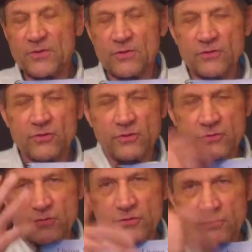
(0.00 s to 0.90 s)

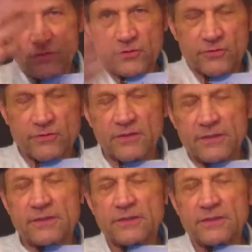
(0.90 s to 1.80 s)

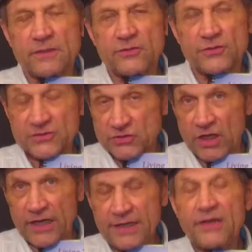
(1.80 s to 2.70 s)
your
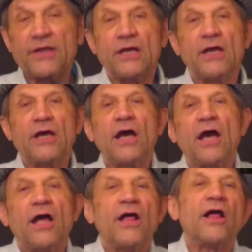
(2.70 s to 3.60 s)
design.
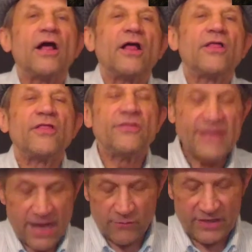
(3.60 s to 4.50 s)

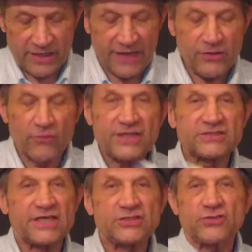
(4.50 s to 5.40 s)
Now I know they
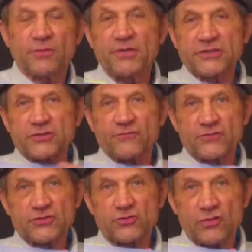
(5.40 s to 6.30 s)
send you the picture for
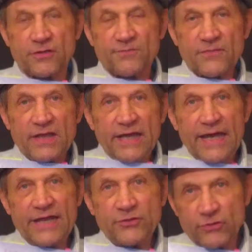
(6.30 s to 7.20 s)
sure,
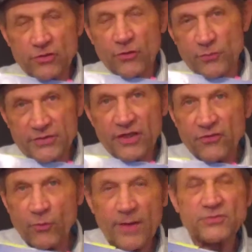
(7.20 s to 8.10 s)
and you can go to
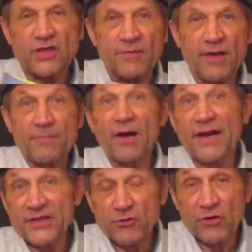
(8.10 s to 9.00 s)
another website,
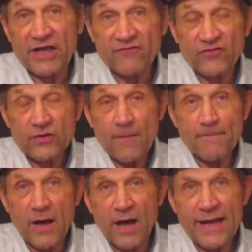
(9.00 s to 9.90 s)
MyBodyGraph,
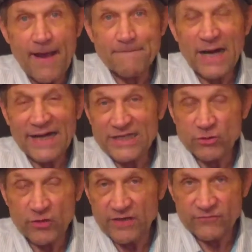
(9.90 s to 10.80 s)

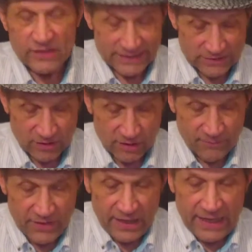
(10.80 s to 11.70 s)

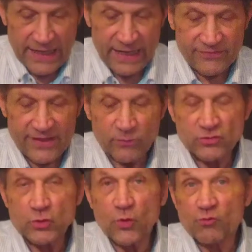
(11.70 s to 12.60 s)
MyBodyGraph.com, and they will
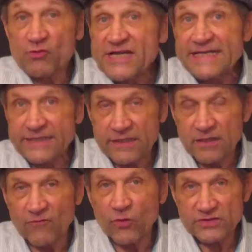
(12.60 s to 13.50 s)
do a reading
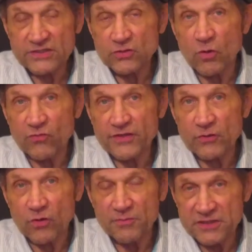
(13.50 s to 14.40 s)
of what this whole thing
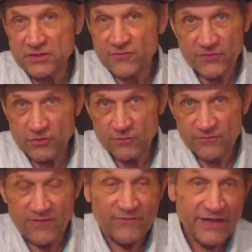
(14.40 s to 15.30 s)
all means for you.
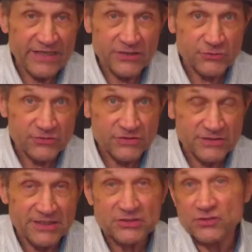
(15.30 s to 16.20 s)
If you have any interest
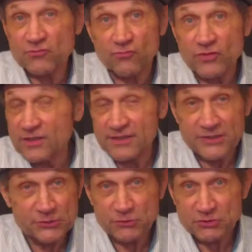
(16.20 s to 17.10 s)
in this, it's really
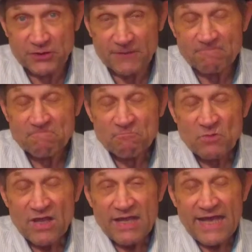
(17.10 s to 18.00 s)
interesting,
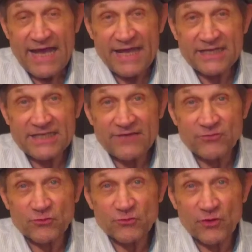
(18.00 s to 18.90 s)
and it
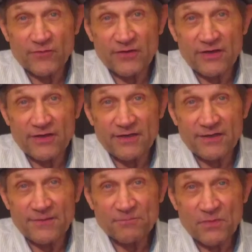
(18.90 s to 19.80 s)
gives you sort of
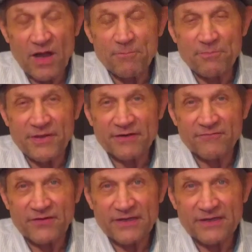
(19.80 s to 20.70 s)
a bit
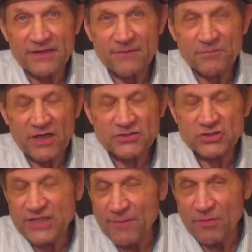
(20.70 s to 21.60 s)
of a
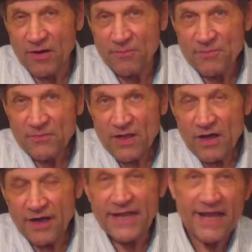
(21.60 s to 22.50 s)
step up
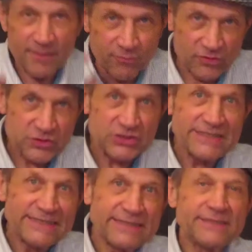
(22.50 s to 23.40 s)
on how to
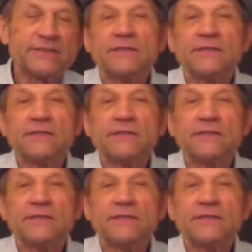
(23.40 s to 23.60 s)
proceed